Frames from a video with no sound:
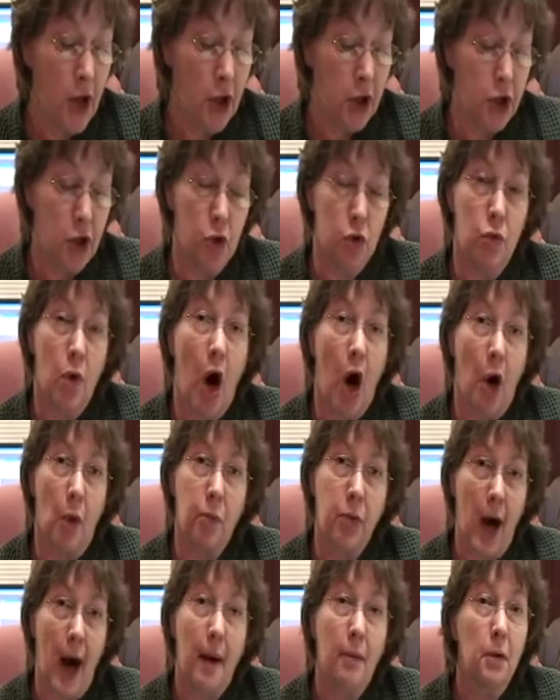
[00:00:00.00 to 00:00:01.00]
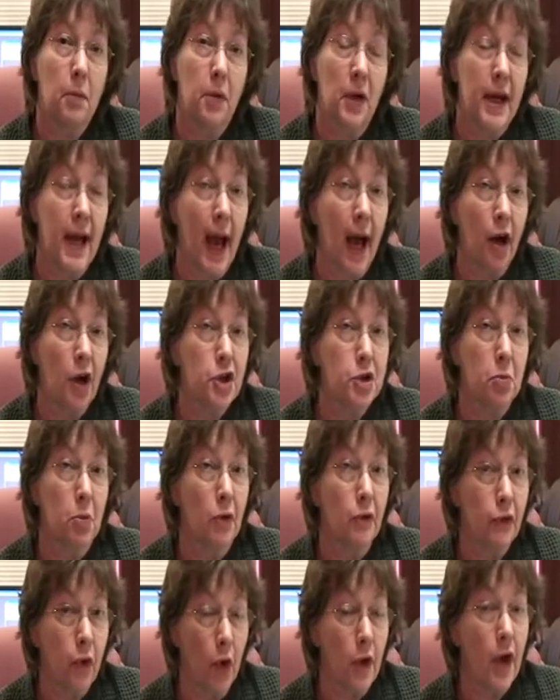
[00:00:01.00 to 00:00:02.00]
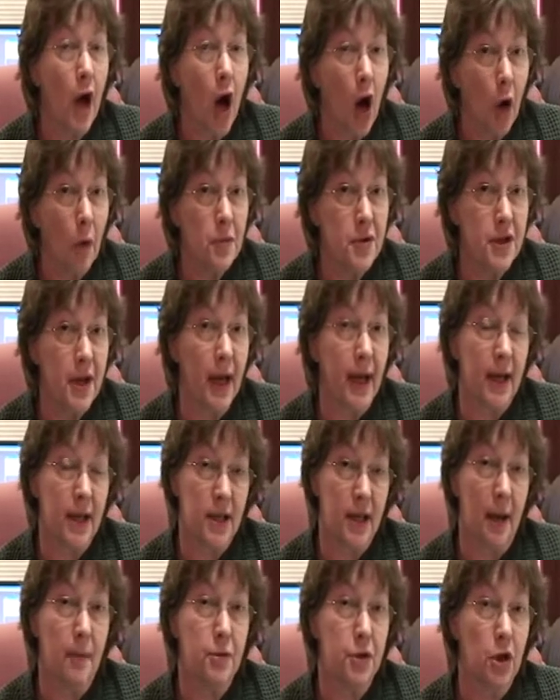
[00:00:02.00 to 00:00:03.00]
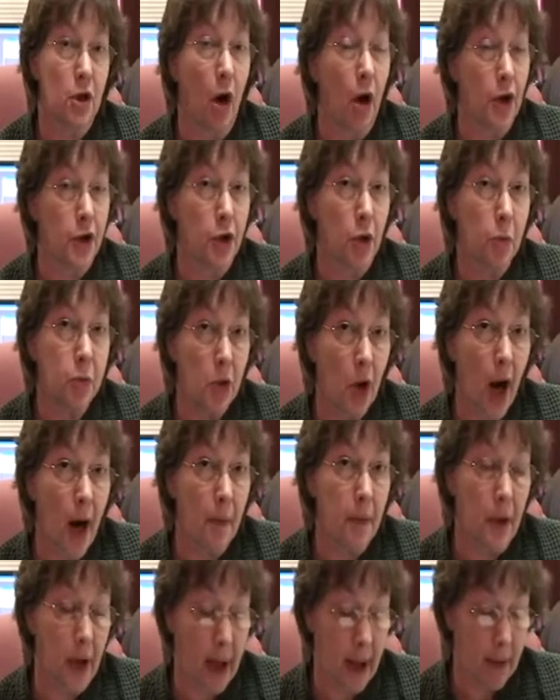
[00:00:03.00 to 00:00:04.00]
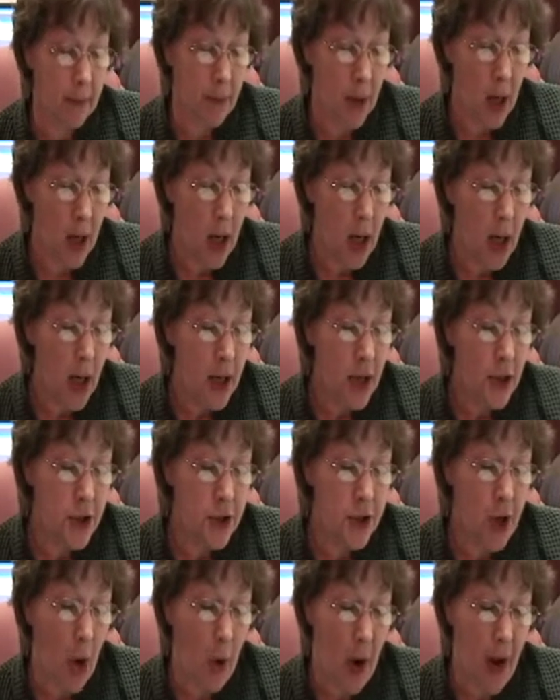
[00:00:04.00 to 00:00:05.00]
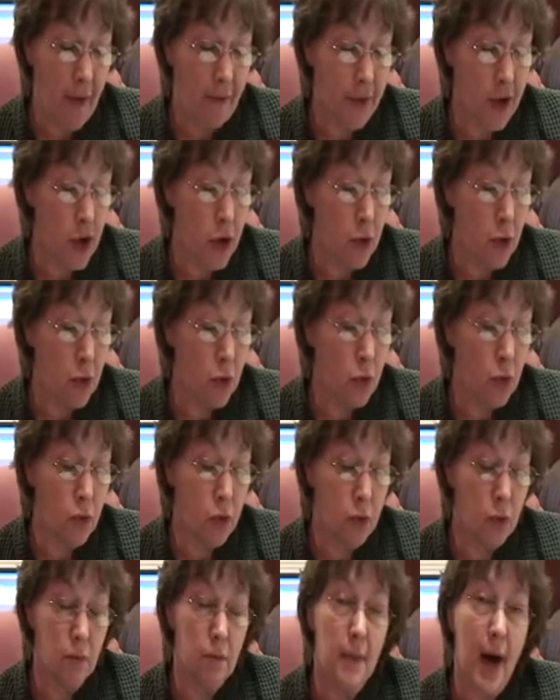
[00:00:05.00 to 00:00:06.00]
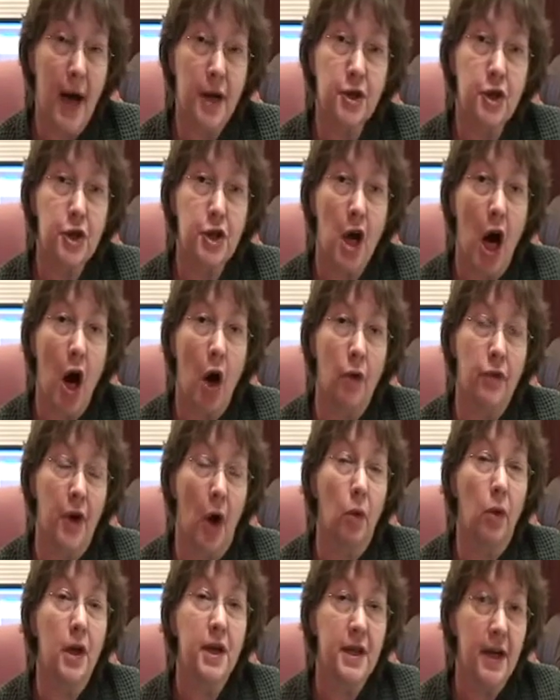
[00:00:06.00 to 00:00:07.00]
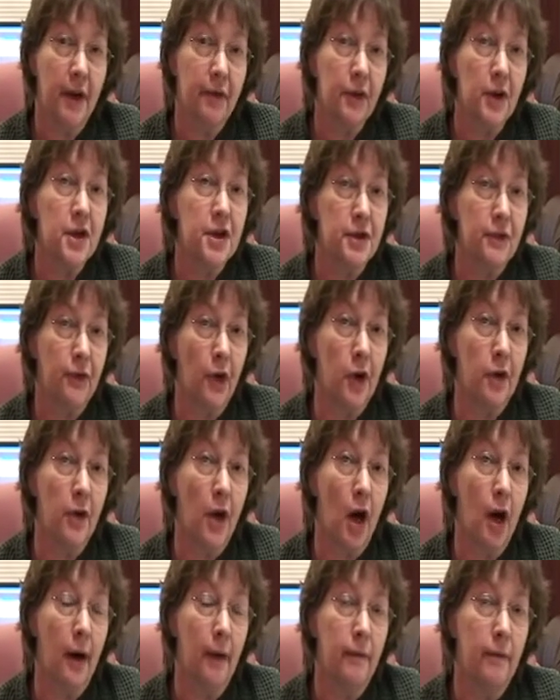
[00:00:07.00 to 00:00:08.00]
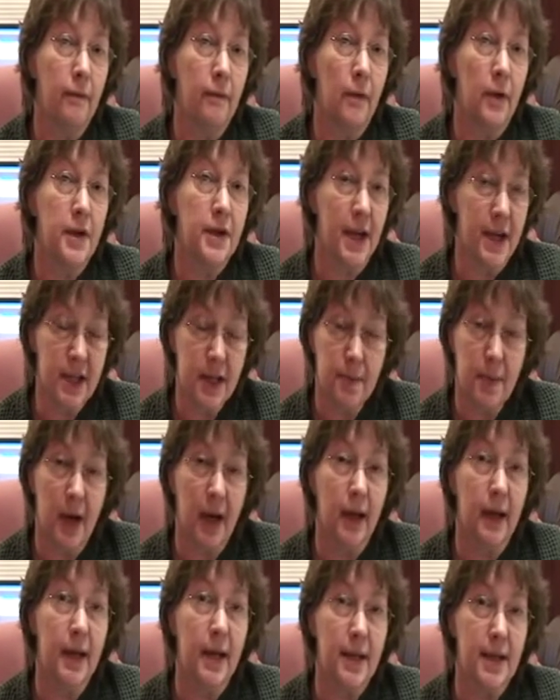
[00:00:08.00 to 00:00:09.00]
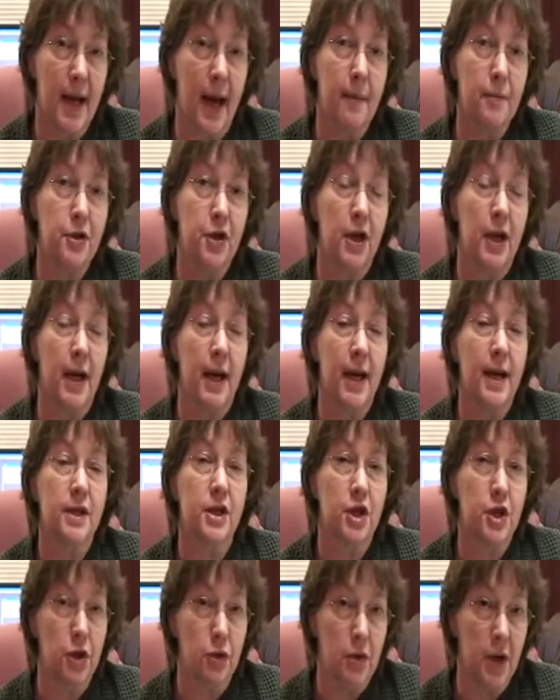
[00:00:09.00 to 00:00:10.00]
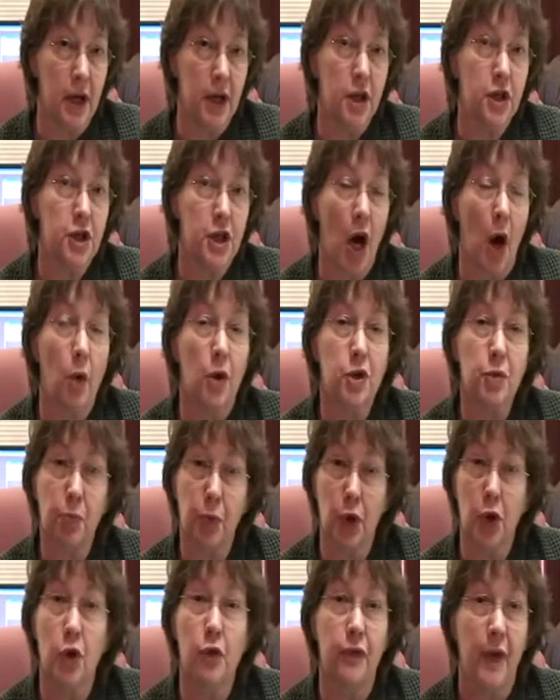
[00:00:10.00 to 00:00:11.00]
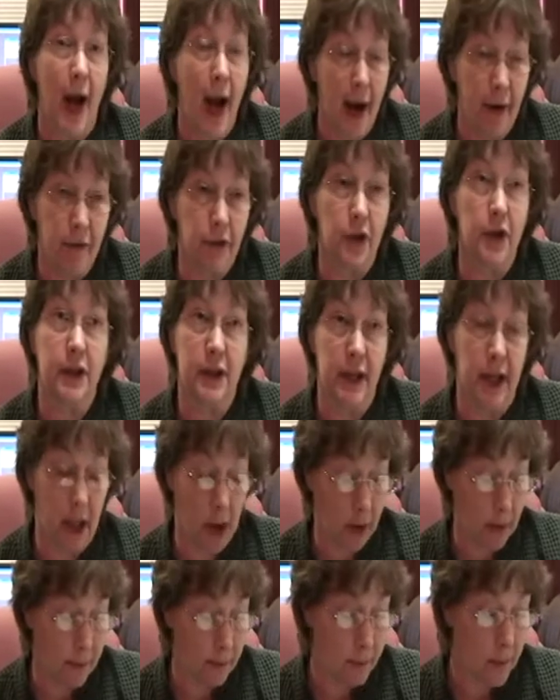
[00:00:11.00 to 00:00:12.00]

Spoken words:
you are probably eligible for the homestead exemption on your property. So if you must show, the only difference for the disability exemption is that you need to show us proof every year.